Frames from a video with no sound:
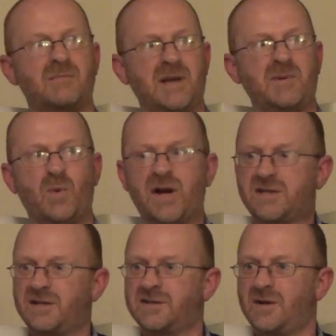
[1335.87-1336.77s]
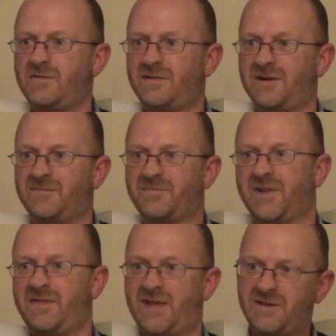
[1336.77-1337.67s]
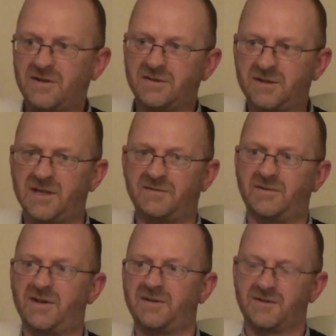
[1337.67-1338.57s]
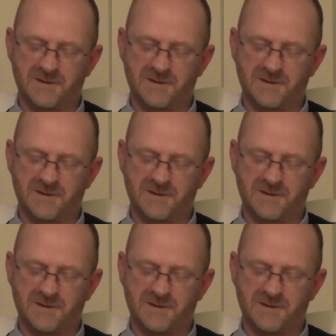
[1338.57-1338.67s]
Maybe wait till it's over, then you can deliver it.